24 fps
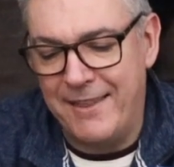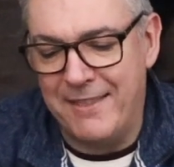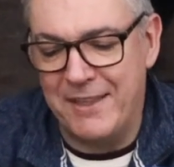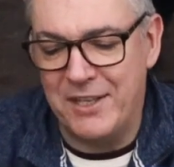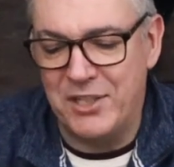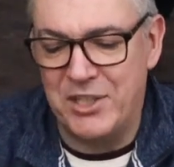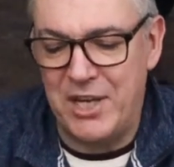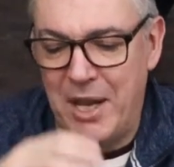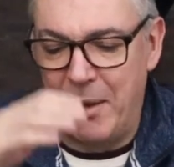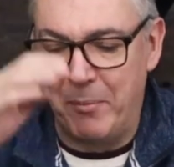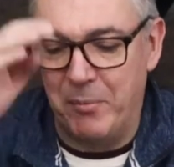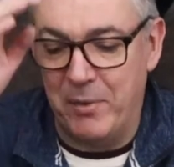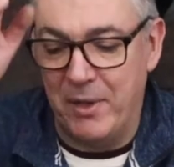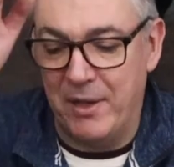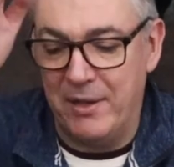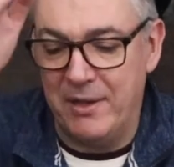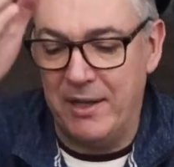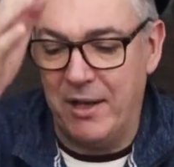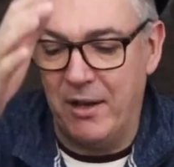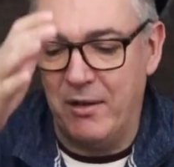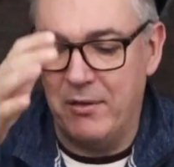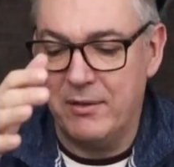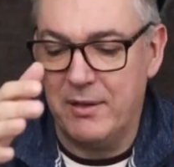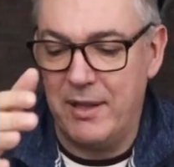the Champion,
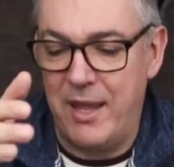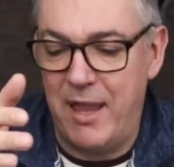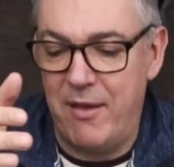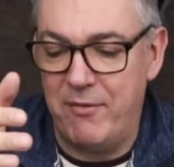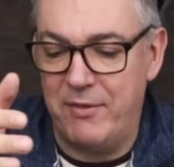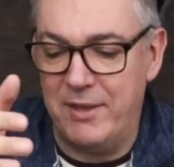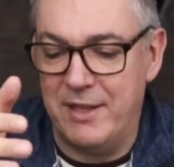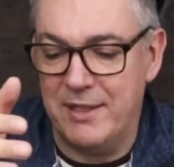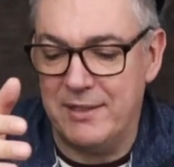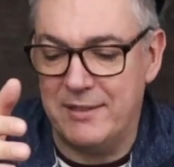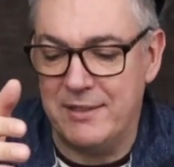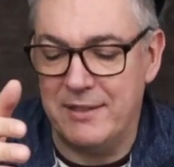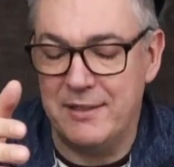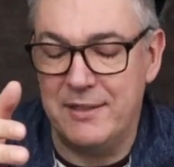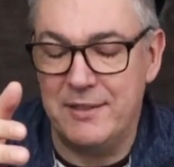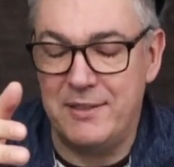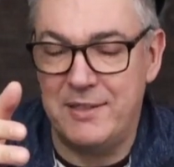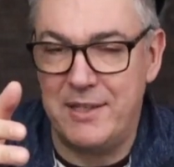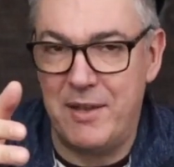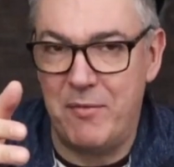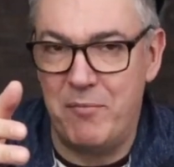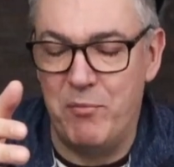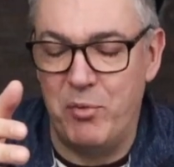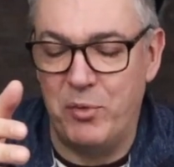you know, heavy hitter,
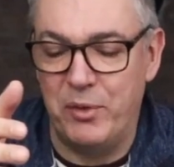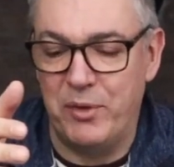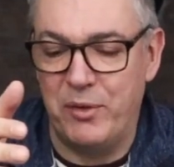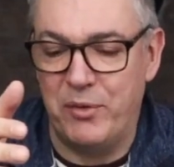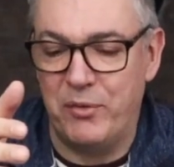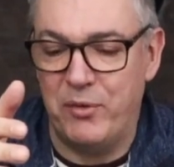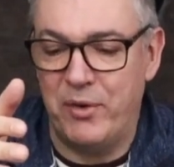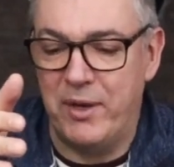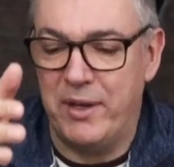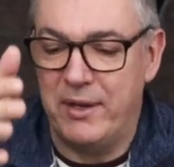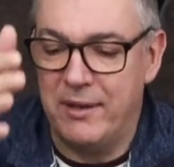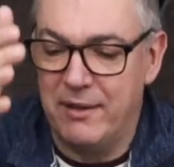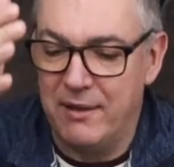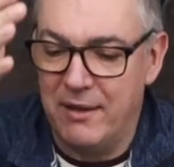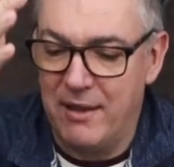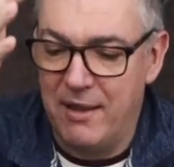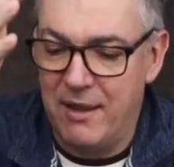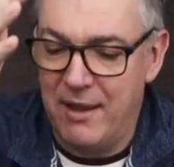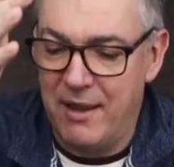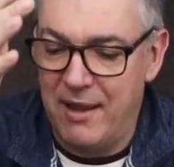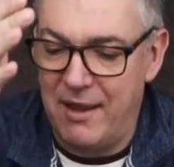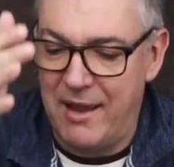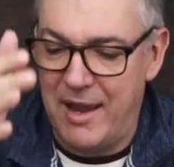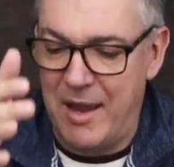7.3.
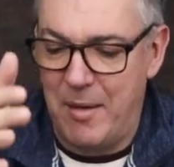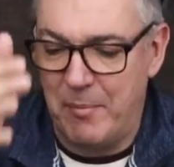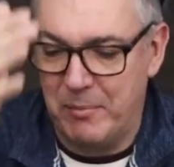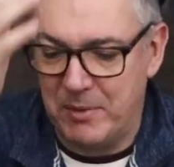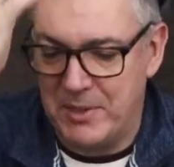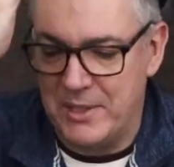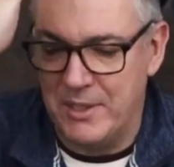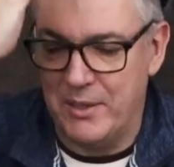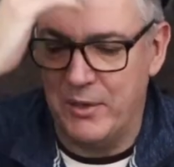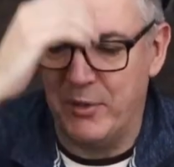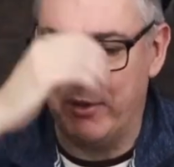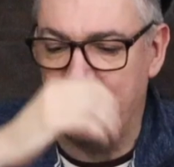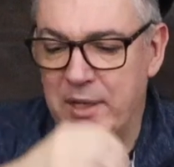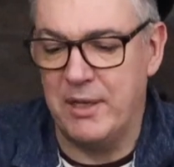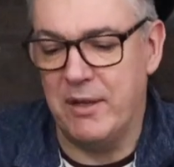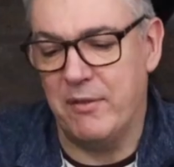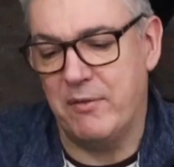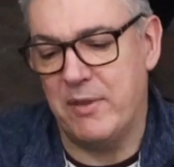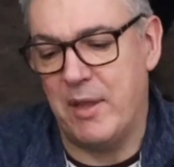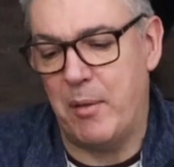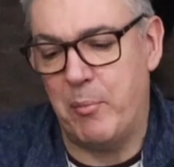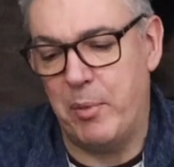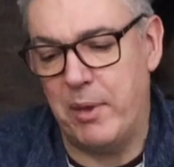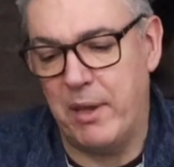Absolutely
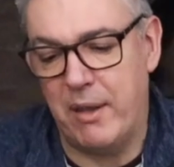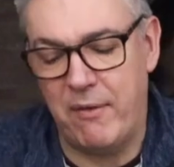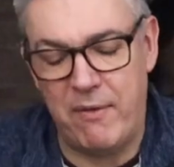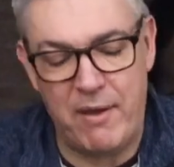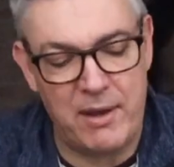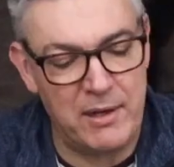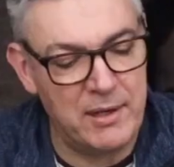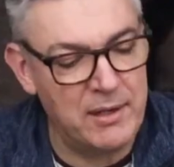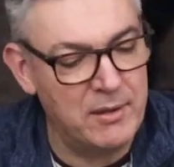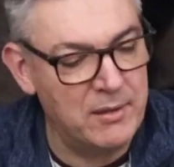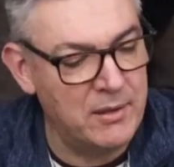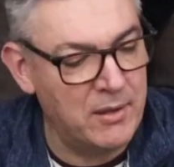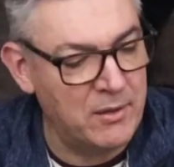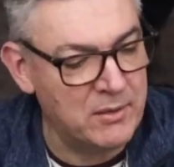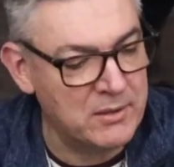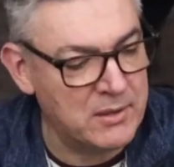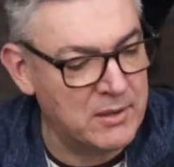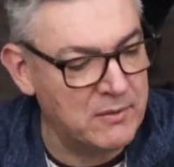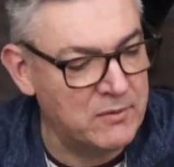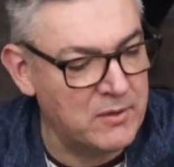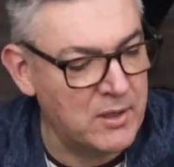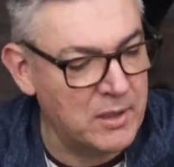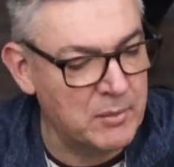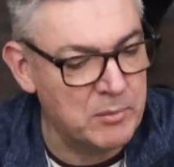love that beer. I've had it
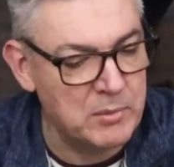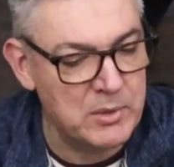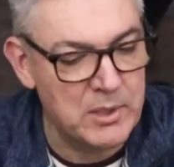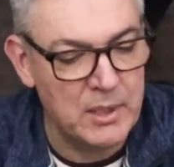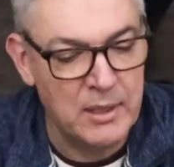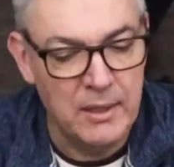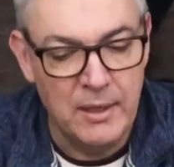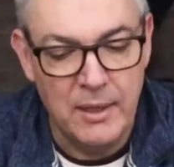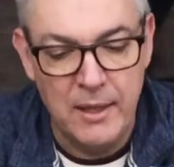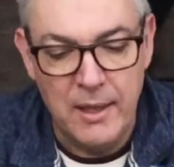lots of times.